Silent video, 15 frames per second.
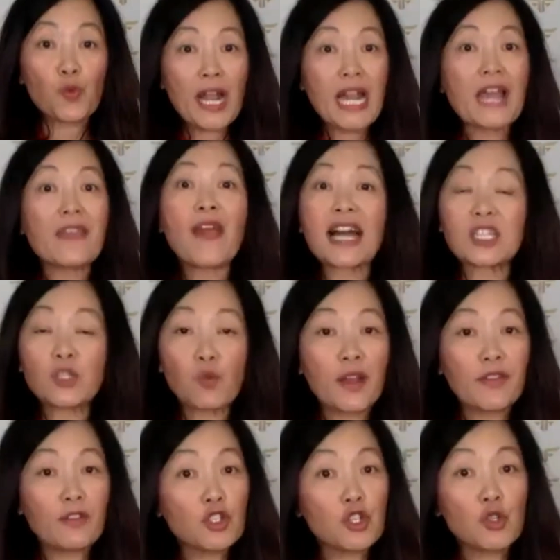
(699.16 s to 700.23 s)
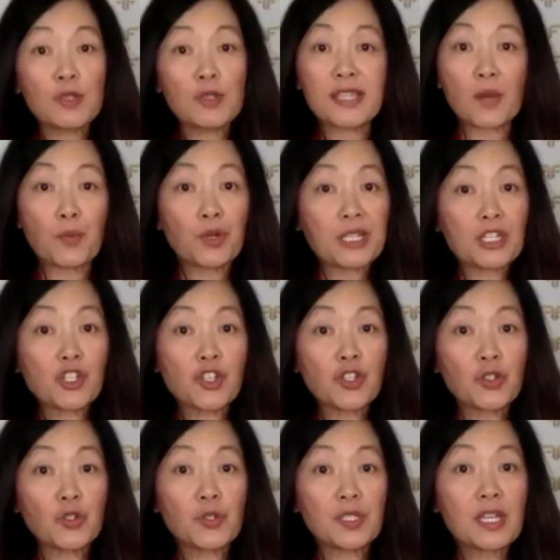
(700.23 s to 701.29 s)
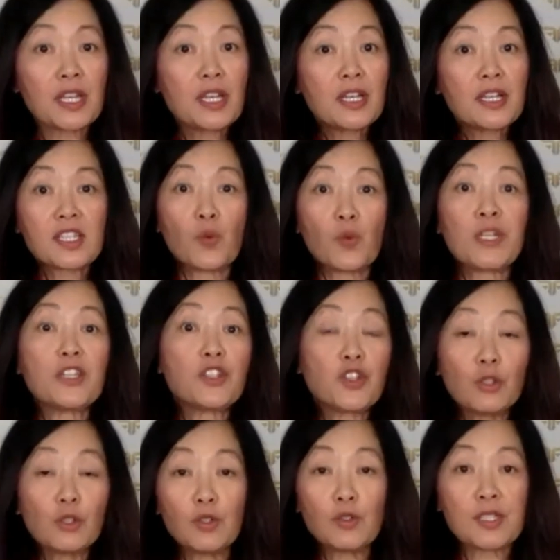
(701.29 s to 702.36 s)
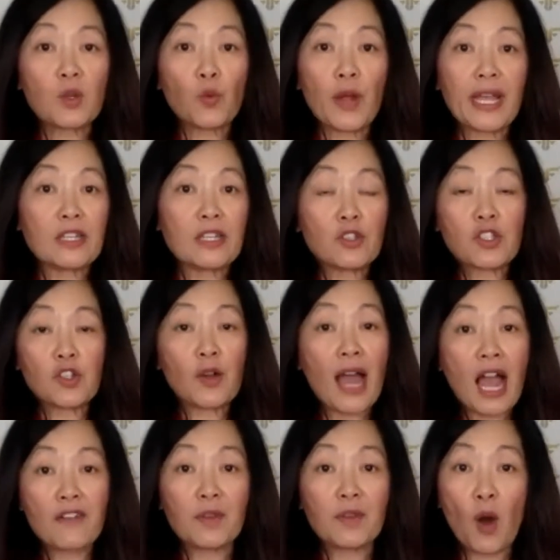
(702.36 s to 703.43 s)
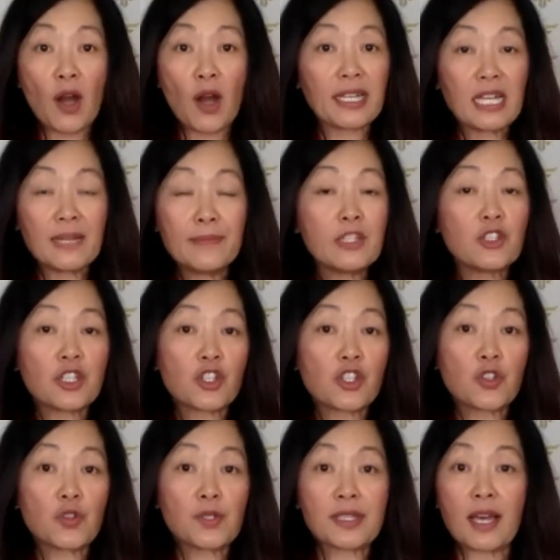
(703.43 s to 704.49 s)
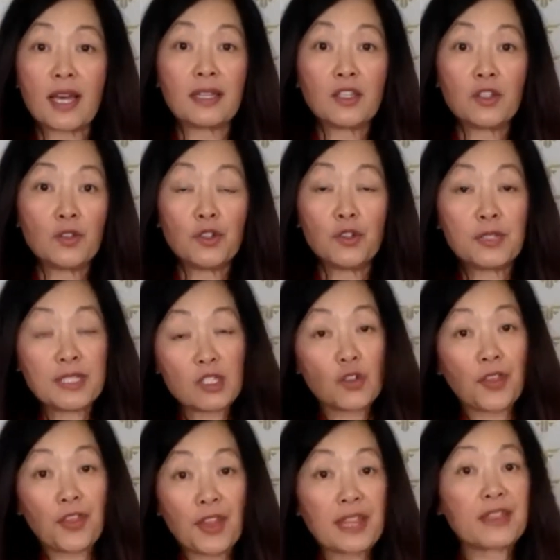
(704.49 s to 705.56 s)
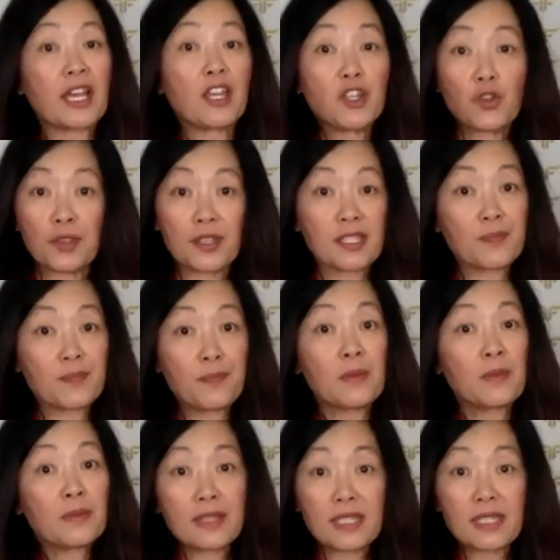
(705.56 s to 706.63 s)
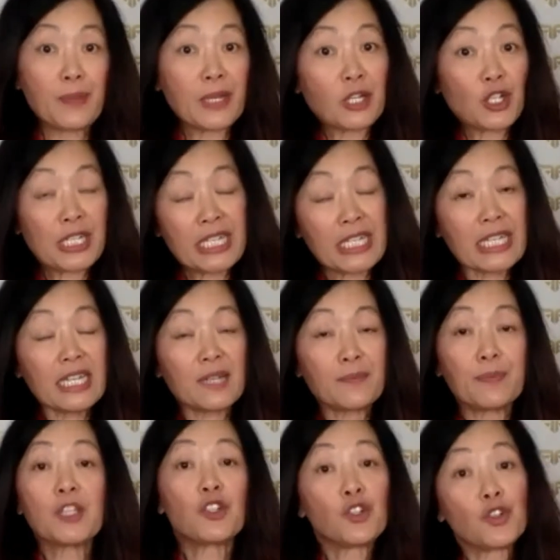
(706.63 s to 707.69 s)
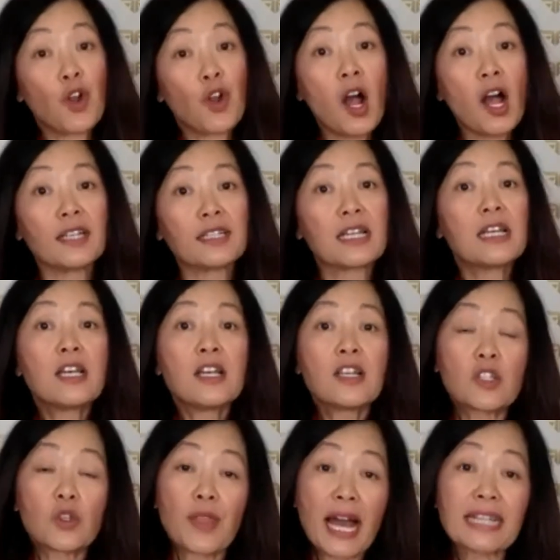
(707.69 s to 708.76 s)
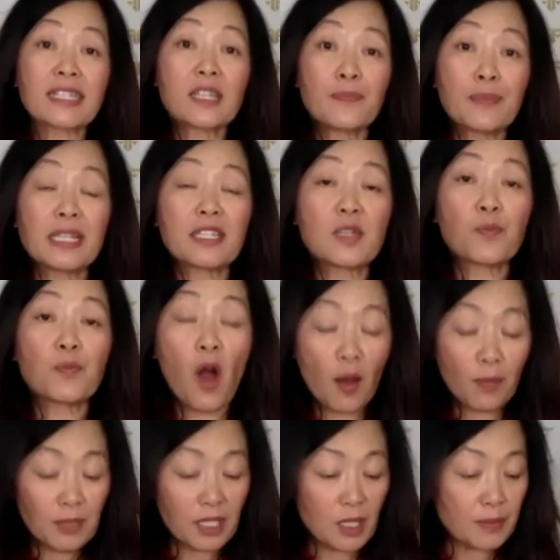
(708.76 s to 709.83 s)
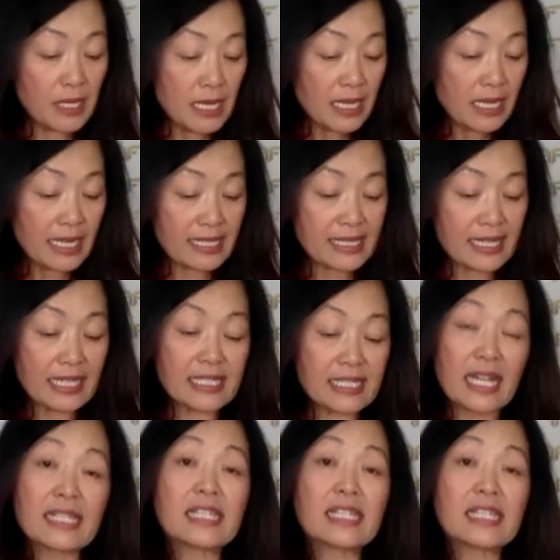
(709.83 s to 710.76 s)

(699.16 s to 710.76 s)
right. And that's why they're two separate issues. So when you do lose the weight, you still have the body image issues that you still think that you're this bigger kid, but you're not. So that's the biggest problem, is that